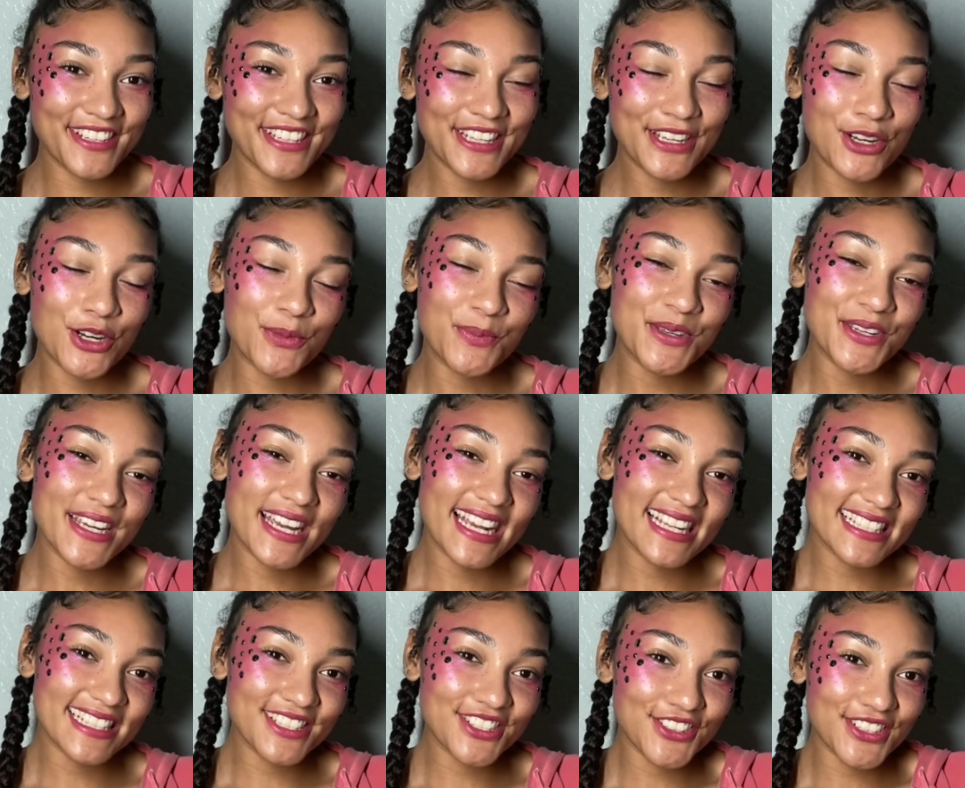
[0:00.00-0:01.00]
hope you guys
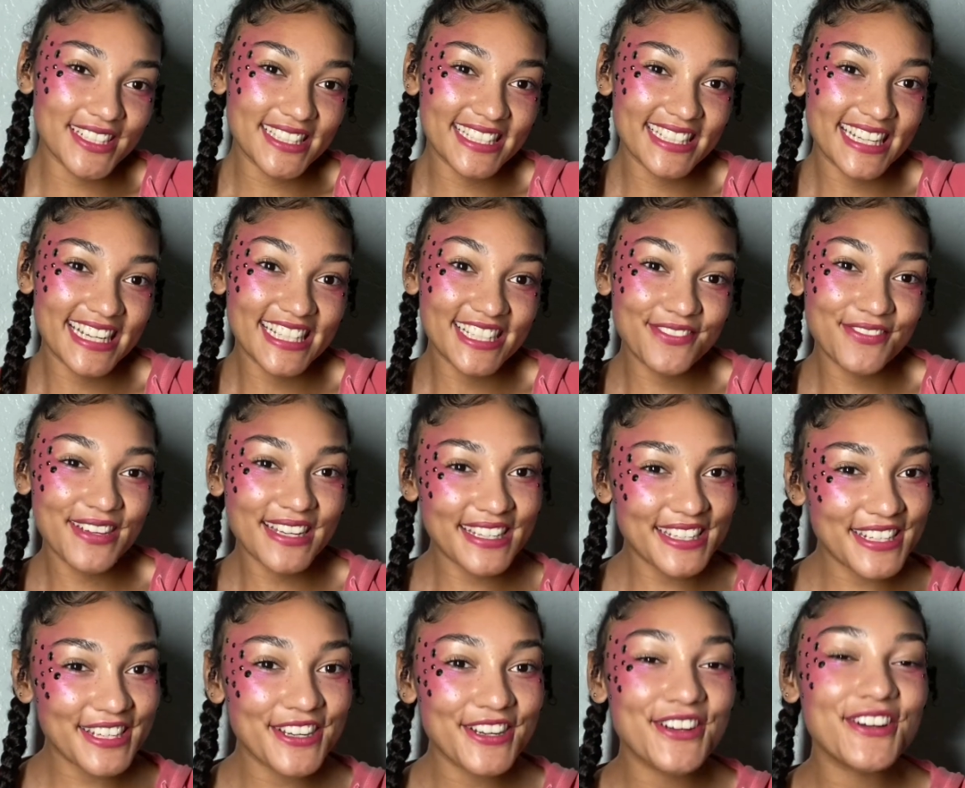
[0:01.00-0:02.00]
enjoyed today's
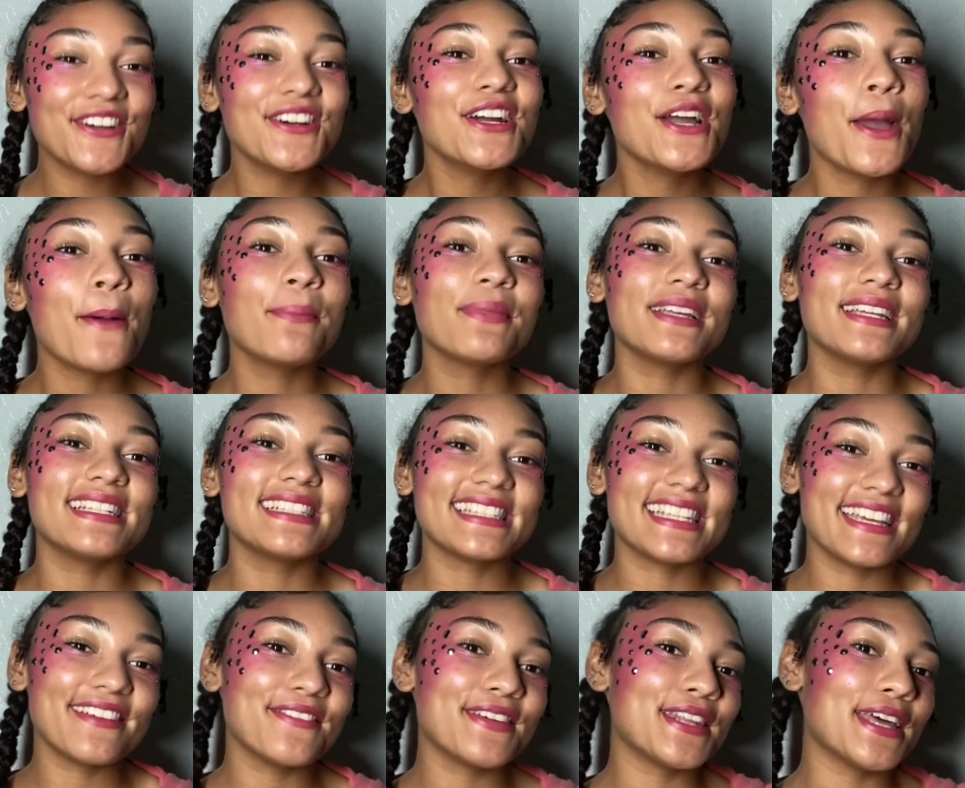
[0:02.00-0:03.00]
video. Please
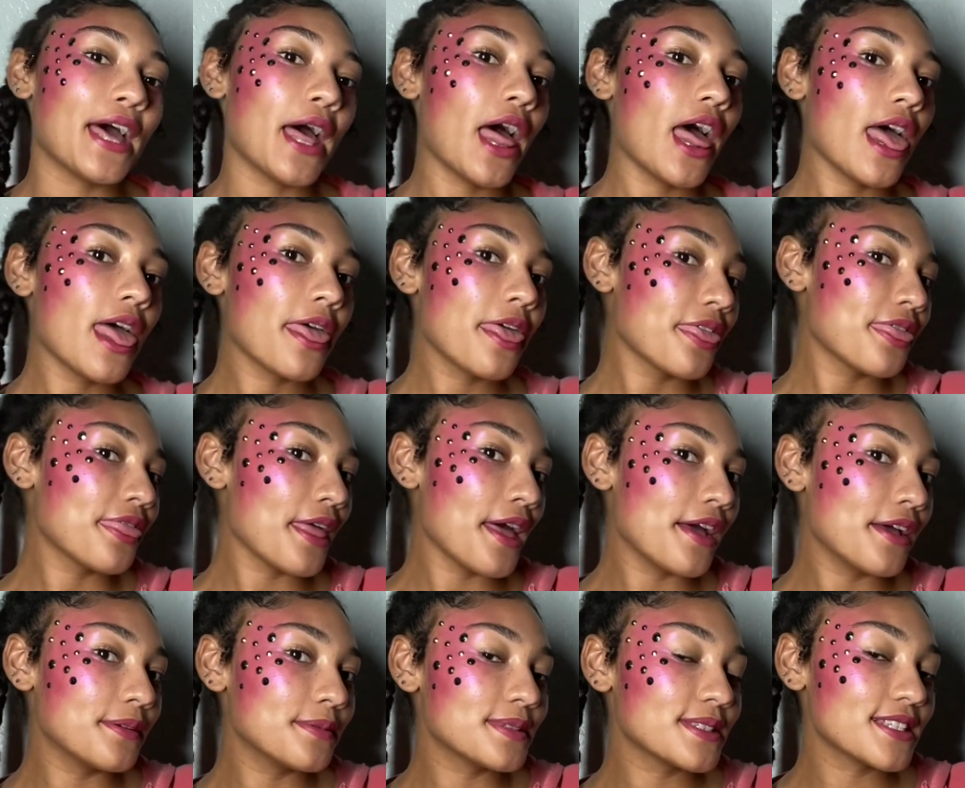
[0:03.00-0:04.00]
give it a
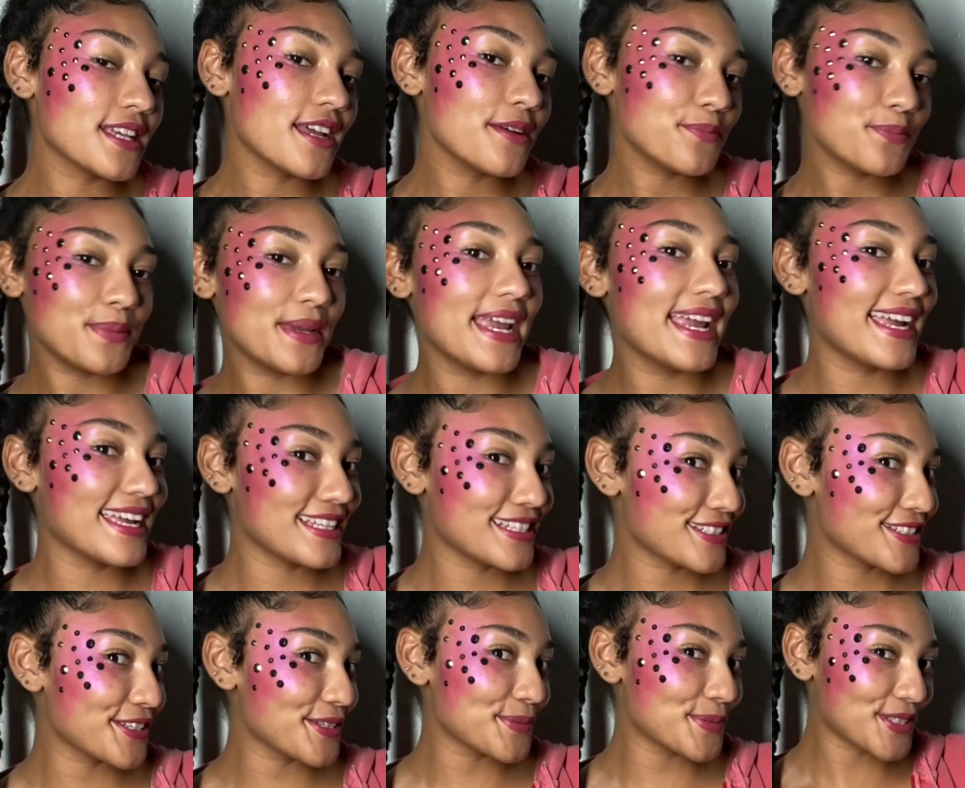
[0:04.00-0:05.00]
thumbs up and
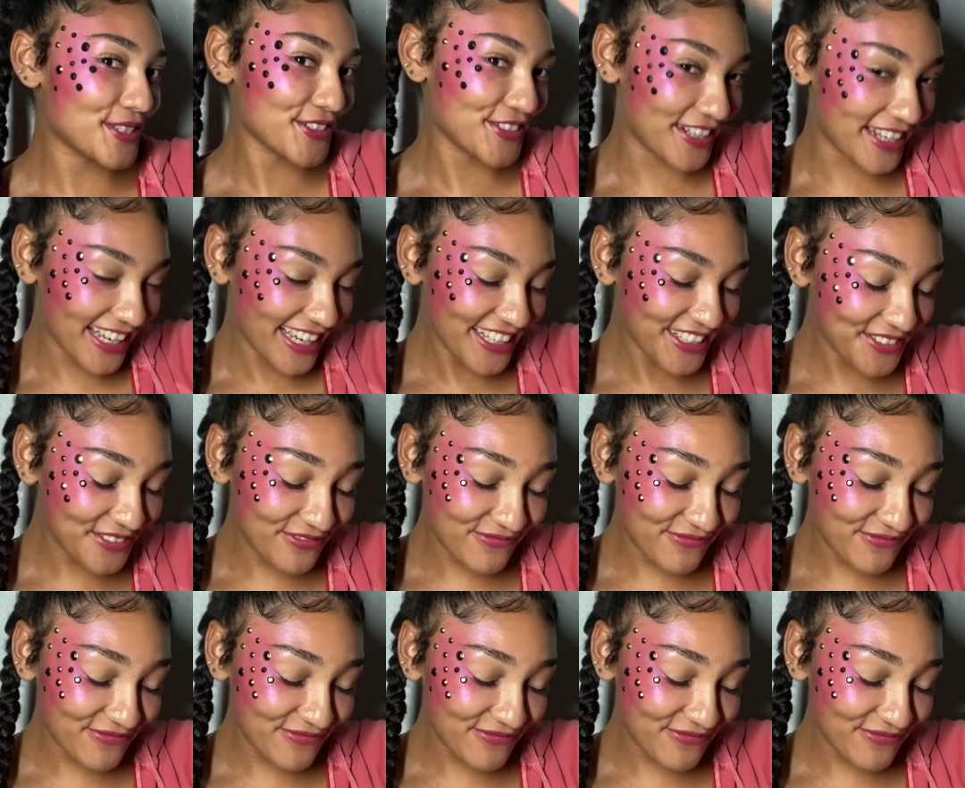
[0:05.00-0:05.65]
subscribe.